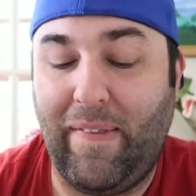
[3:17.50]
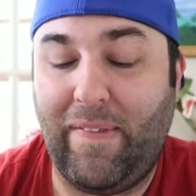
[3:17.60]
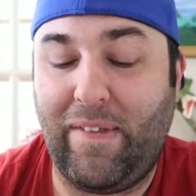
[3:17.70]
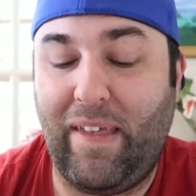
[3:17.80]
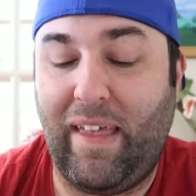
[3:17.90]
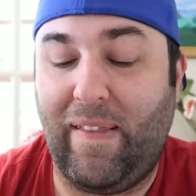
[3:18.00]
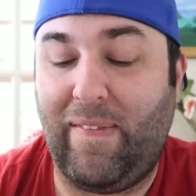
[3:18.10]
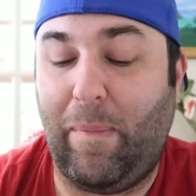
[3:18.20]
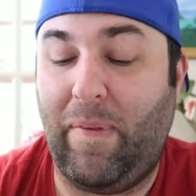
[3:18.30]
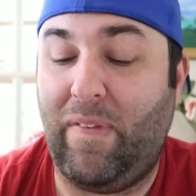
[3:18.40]
basically, it
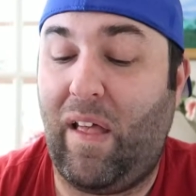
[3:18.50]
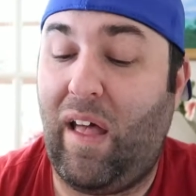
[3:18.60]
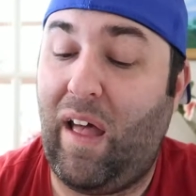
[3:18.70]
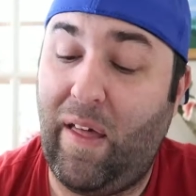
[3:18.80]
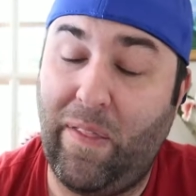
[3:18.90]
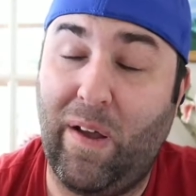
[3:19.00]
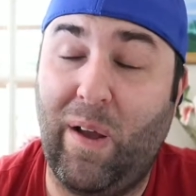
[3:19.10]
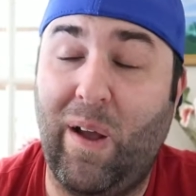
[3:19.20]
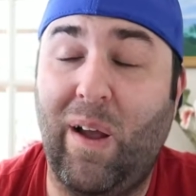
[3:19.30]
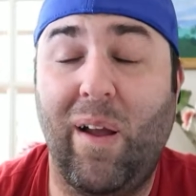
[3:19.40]
summons
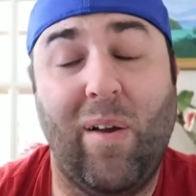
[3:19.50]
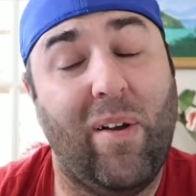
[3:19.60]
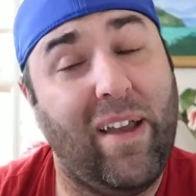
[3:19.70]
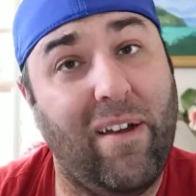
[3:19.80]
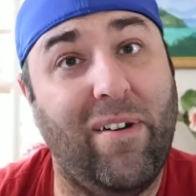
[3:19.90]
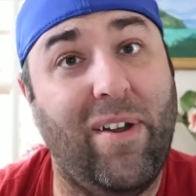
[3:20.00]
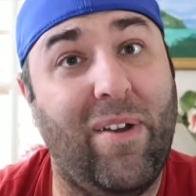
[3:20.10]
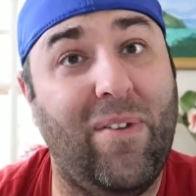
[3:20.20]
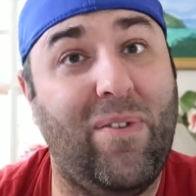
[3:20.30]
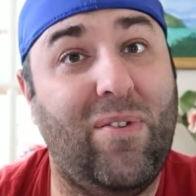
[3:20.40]
other
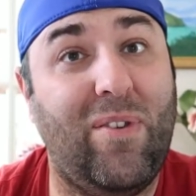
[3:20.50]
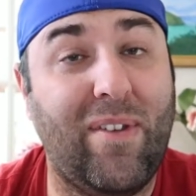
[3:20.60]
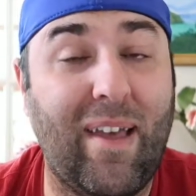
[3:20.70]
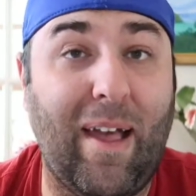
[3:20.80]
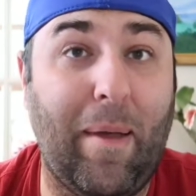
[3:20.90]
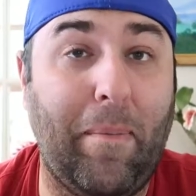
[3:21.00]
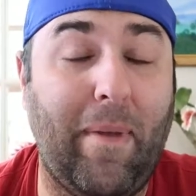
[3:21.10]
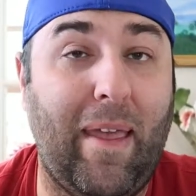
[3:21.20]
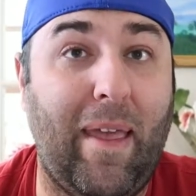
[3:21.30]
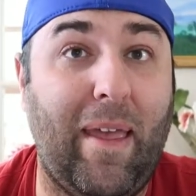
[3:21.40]
Gyarados to come
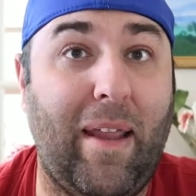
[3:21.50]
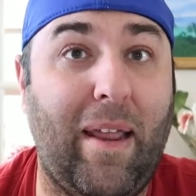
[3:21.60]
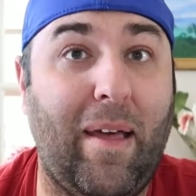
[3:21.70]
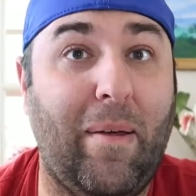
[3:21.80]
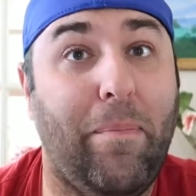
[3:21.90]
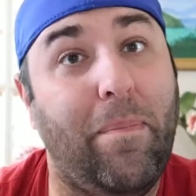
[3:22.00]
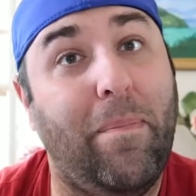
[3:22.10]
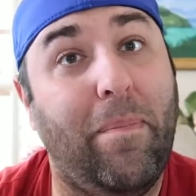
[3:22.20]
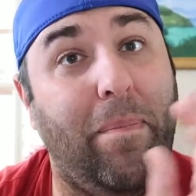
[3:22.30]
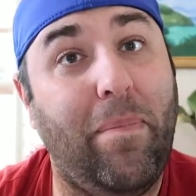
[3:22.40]
and
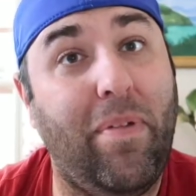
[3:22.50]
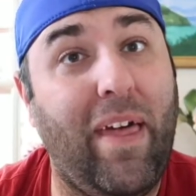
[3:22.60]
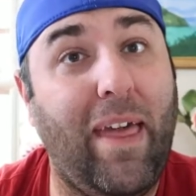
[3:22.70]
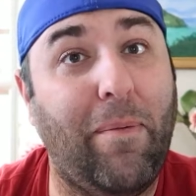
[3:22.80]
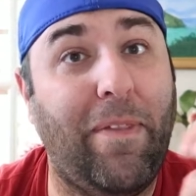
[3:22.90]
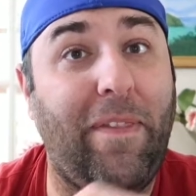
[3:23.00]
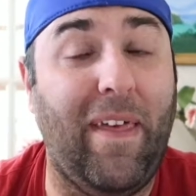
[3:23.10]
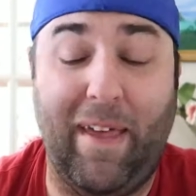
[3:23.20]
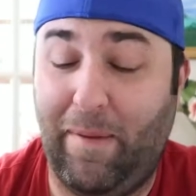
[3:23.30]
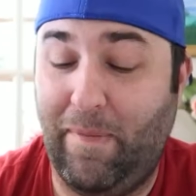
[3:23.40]
play with
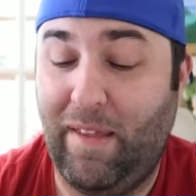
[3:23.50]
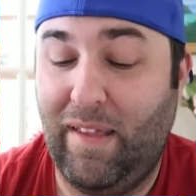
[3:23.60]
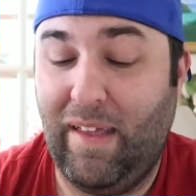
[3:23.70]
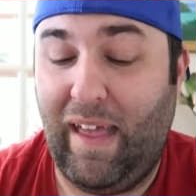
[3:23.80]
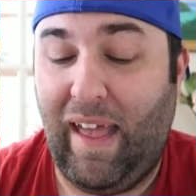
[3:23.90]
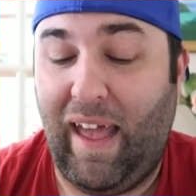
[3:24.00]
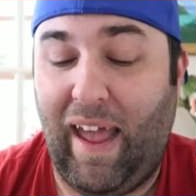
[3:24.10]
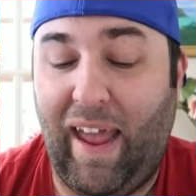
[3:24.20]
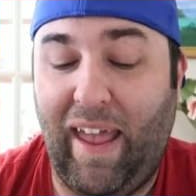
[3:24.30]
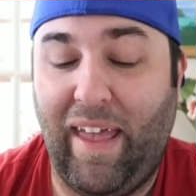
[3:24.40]
them.
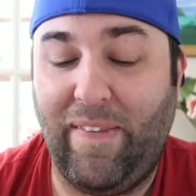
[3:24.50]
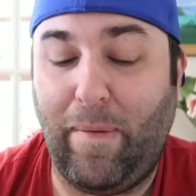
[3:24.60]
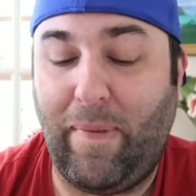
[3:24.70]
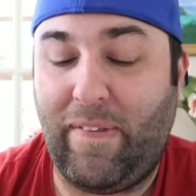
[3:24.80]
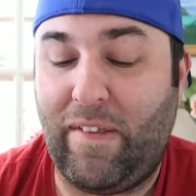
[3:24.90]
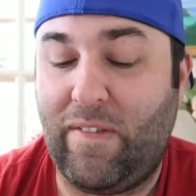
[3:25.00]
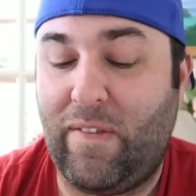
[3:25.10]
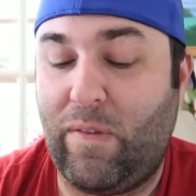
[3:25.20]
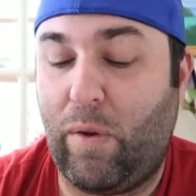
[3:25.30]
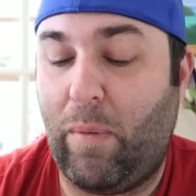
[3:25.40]
And so Misty
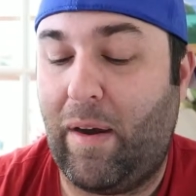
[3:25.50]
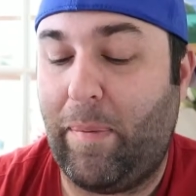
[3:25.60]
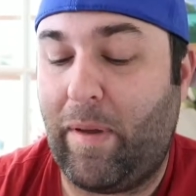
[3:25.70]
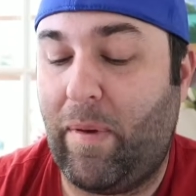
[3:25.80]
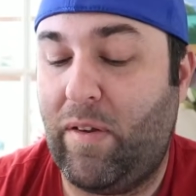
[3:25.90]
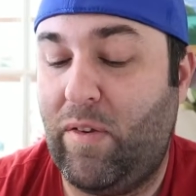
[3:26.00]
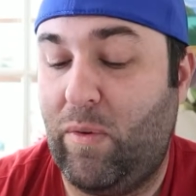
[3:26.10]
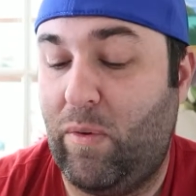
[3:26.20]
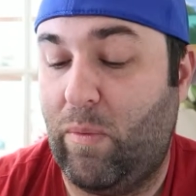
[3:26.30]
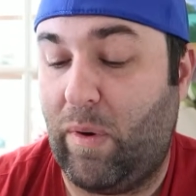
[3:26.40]
uses her water Pokemon
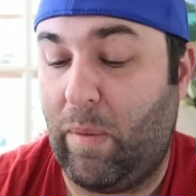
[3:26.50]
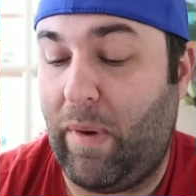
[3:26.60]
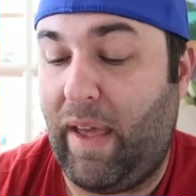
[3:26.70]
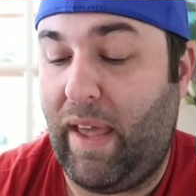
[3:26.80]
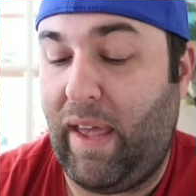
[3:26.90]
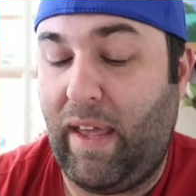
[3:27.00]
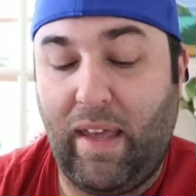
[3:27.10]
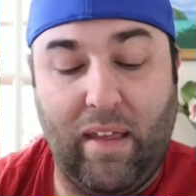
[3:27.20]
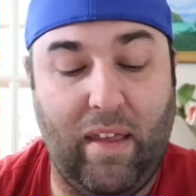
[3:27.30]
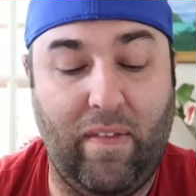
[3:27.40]
to run
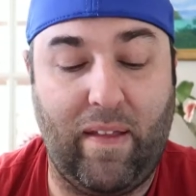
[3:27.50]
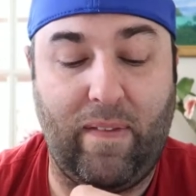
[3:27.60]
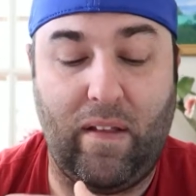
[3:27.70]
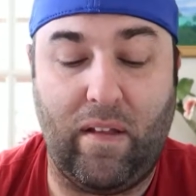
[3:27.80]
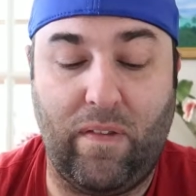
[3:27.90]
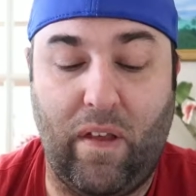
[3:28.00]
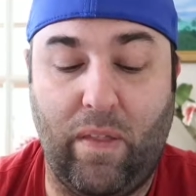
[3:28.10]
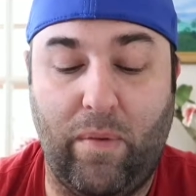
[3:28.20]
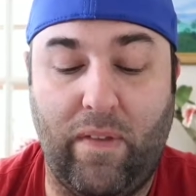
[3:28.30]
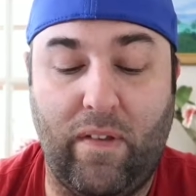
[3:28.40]
away, and like I said, it causes other
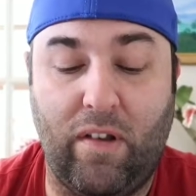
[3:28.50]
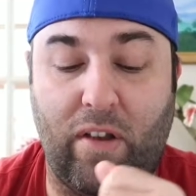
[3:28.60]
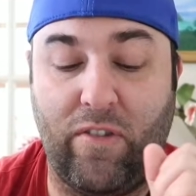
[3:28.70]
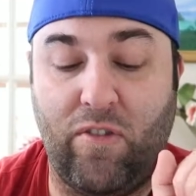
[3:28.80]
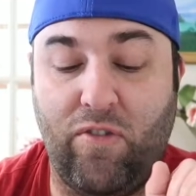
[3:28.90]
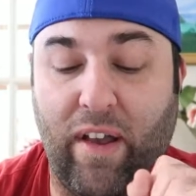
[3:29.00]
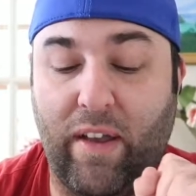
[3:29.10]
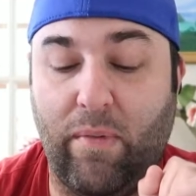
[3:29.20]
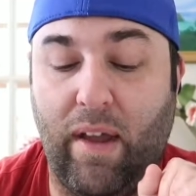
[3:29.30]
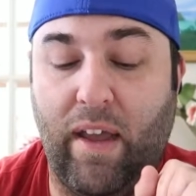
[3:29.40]
ones and causes
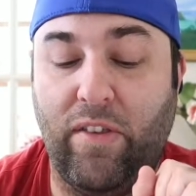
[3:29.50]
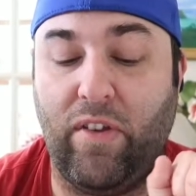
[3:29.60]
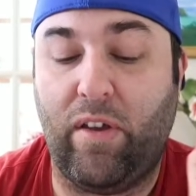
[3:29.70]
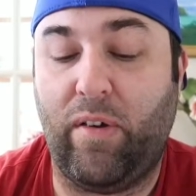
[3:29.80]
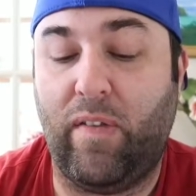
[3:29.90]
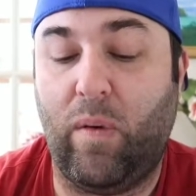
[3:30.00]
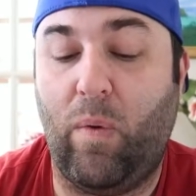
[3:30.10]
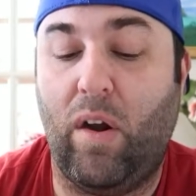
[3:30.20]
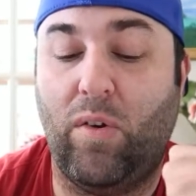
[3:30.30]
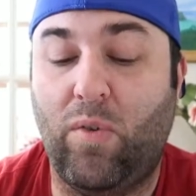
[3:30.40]
Dragon Rage and creates a
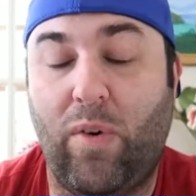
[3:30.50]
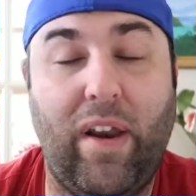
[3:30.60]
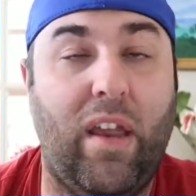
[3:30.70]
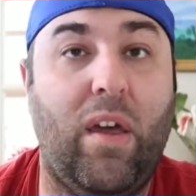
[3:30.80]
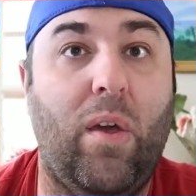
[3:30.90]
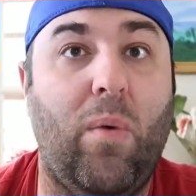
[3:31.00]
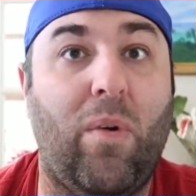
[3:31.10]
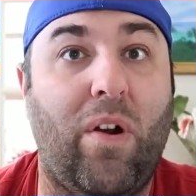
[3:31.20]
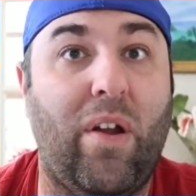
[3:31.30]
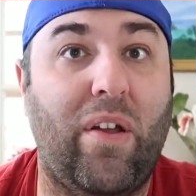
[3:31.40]
water tornado
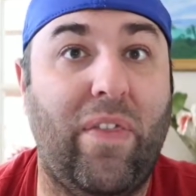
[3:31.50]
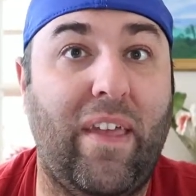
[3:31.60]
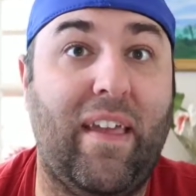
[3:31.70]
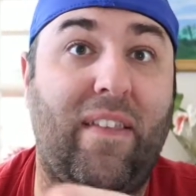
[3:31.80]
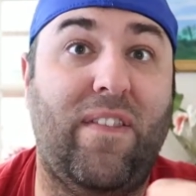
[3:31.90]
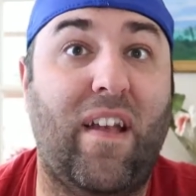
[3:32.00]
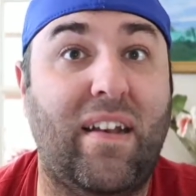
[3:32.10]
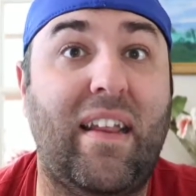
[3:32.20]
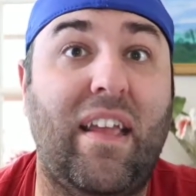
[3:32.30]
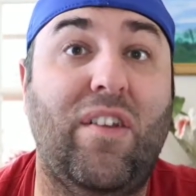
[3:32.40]
where they get
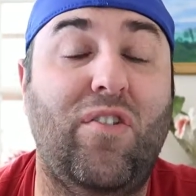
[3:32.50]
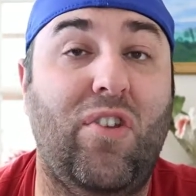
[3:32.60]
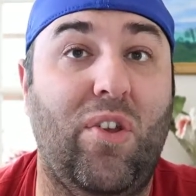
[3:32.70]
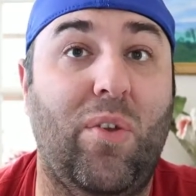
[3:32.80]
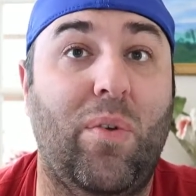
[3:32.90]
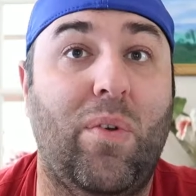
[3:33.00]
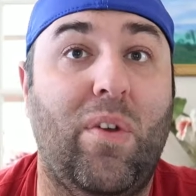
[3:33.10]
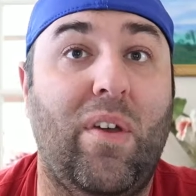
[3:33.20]
sucked into.